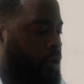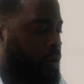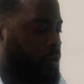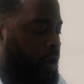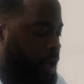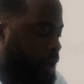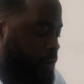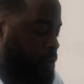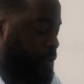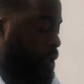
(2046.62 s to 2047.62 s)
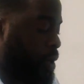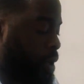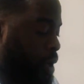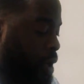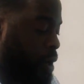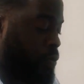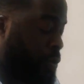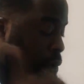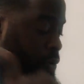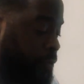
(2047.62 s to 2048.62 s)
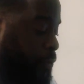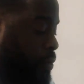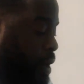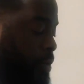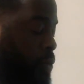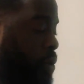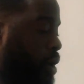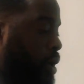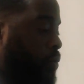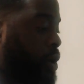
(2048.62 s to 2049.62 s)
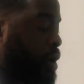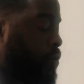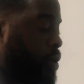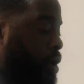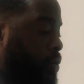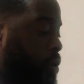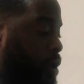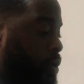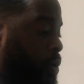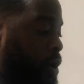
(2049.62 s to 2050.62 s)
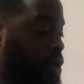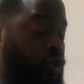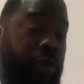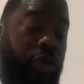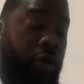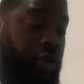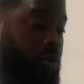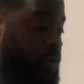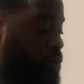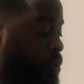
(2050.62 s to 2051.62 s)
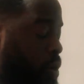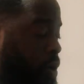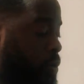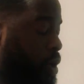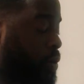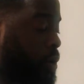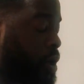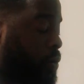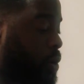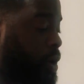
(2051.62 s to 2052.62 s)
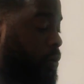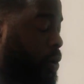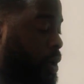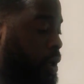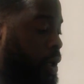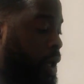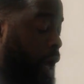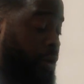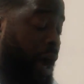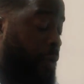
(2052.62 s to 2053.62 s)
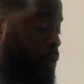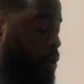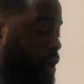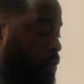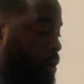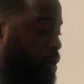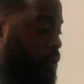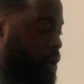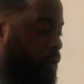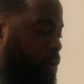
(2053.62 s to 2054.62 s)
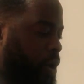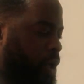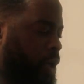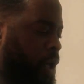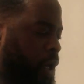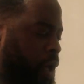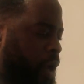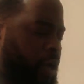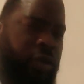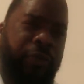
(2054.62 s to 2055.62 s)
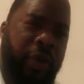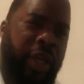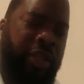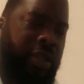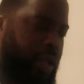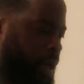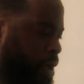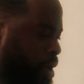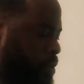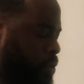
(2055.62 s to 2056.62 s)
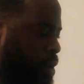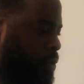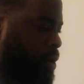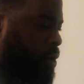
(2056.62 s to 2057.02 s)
know, and I would be, we'll be on the phone. I'll be working. She'll be talking to me. We'll be working, and I'll be working, and I'll just forget she's there, and I'll be working,